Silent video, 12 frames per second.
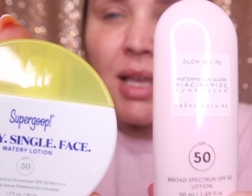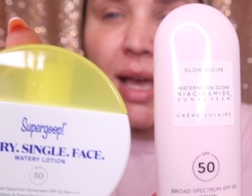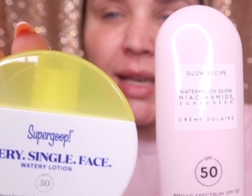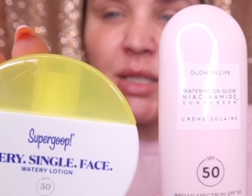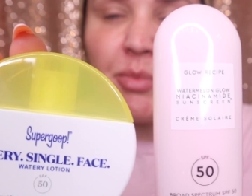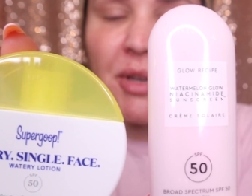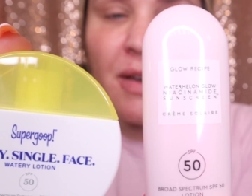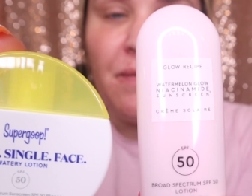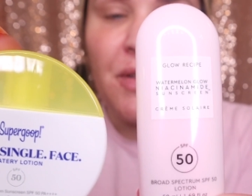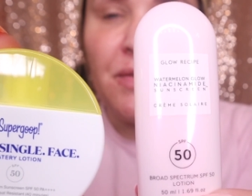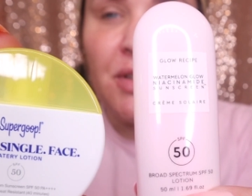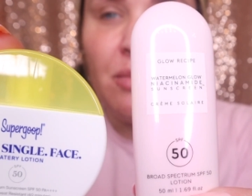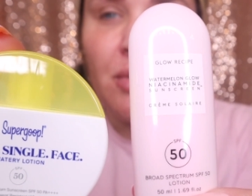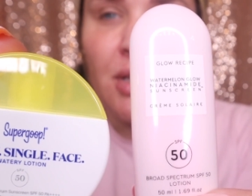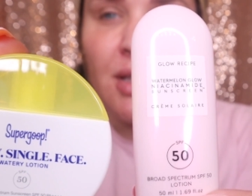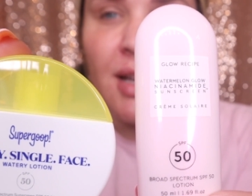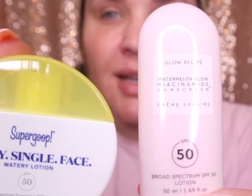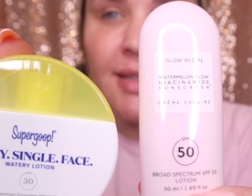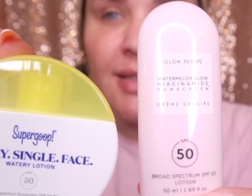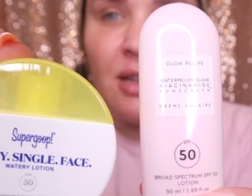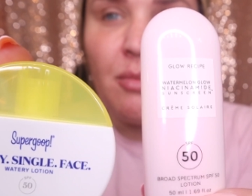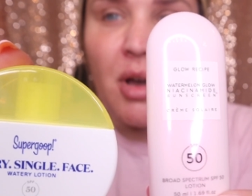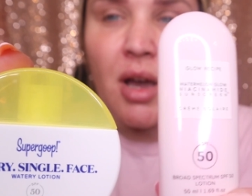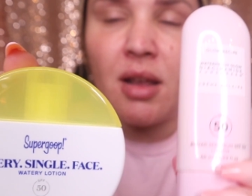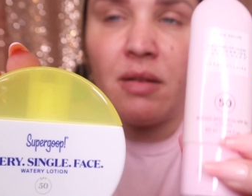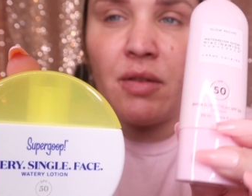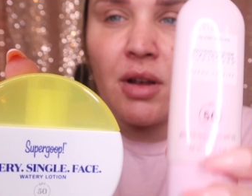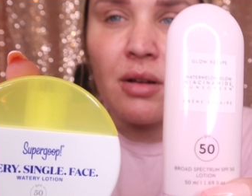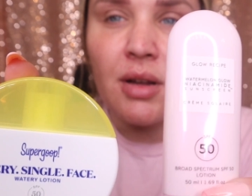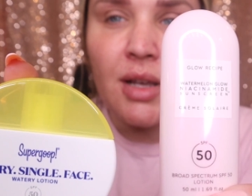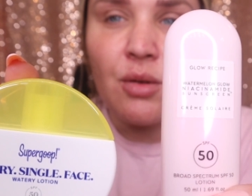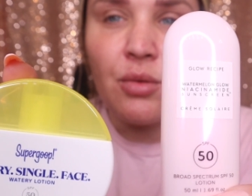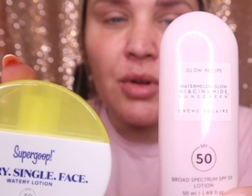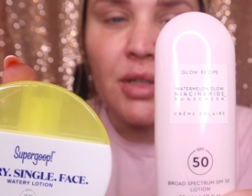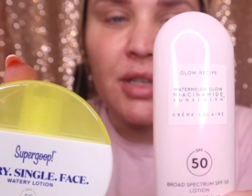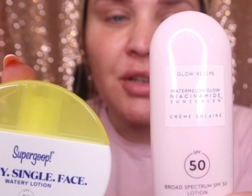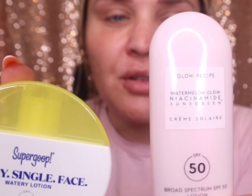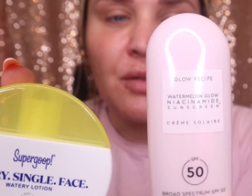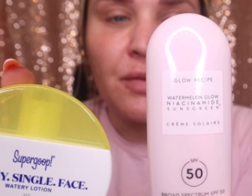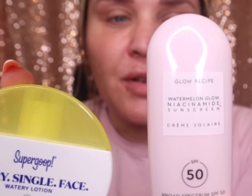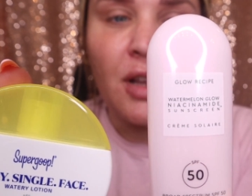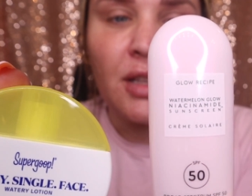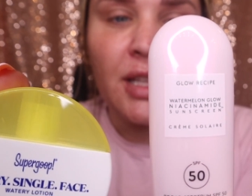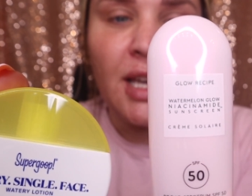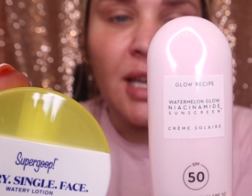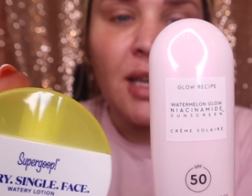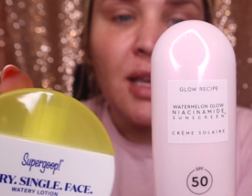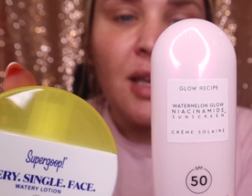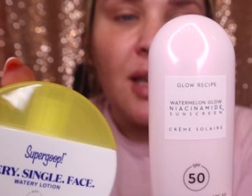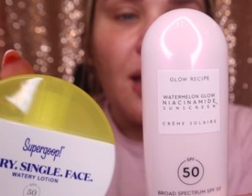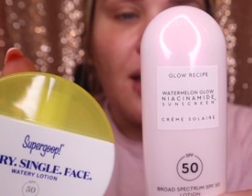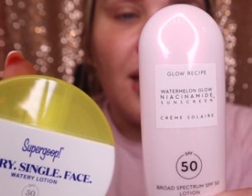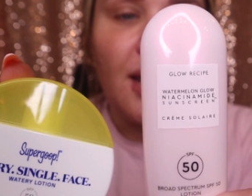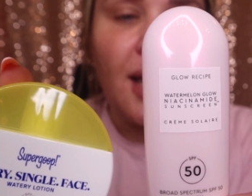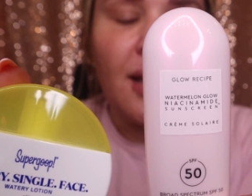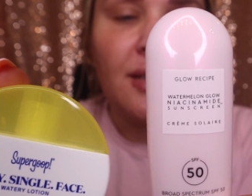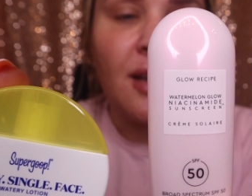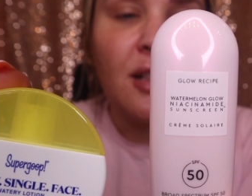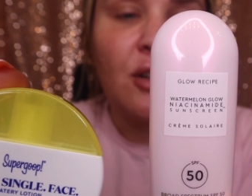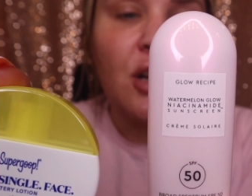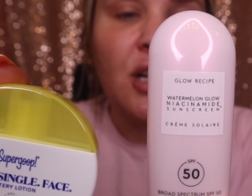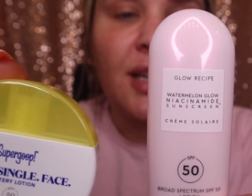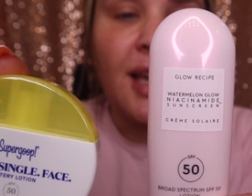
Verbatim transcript: SPF 50 with niacinamide, very oily girl friendly. It has hyaluronic